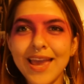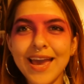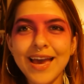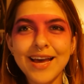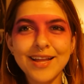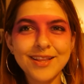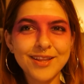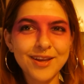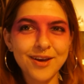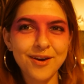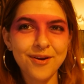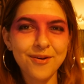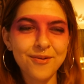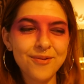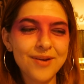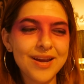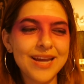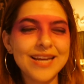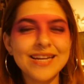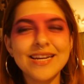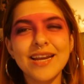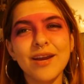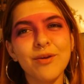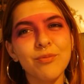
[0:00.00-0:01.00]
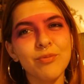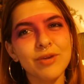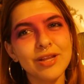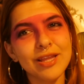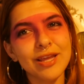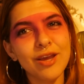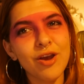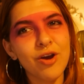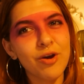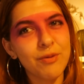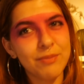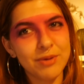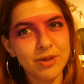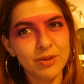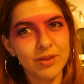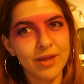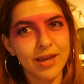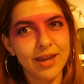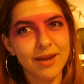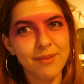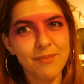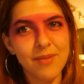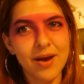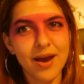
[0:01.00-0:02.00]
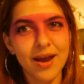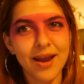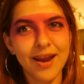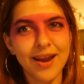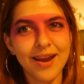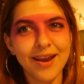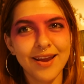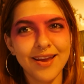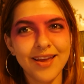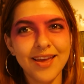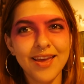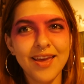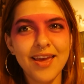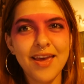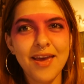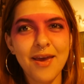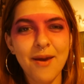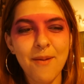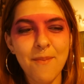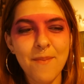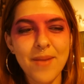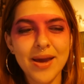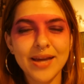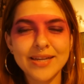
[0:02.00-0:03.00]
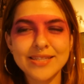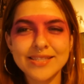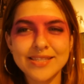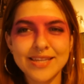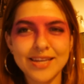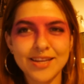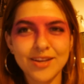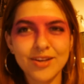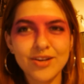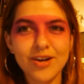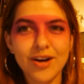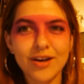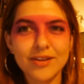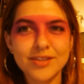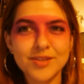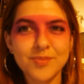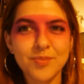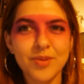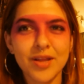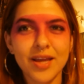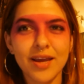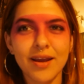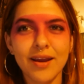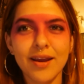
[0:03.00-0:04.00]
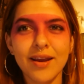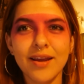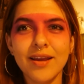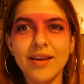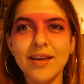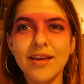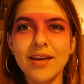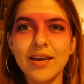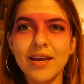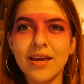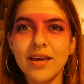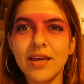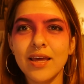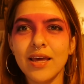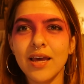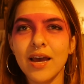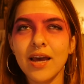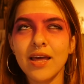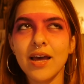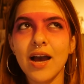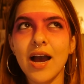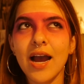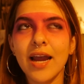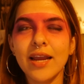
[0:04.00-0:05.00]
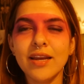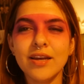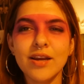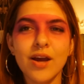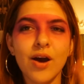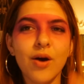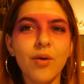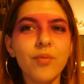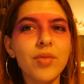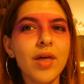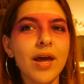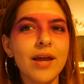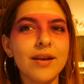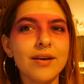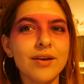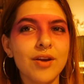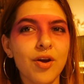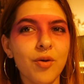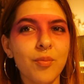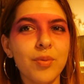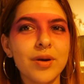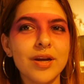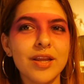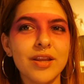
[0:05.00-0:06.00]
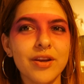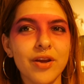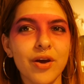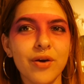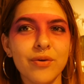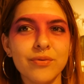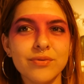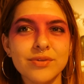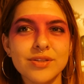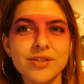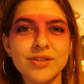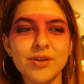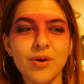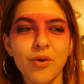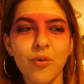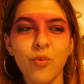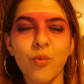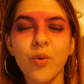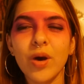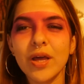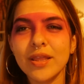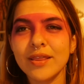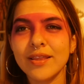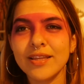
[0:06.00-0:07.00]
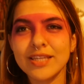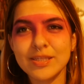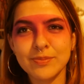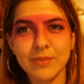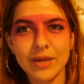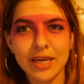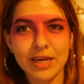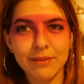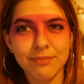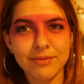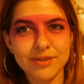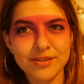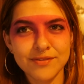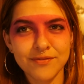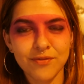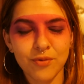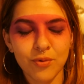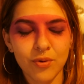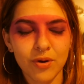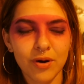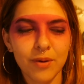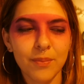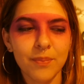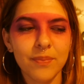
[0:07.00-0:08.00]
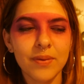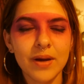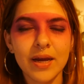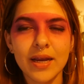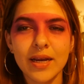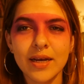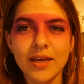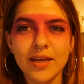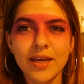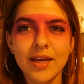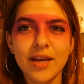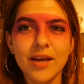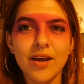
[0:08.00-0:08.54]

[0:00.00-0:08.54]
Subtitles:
Hello, and I really hope you like my Maxine cosplay. I know that nobody knows what this makeup is for, but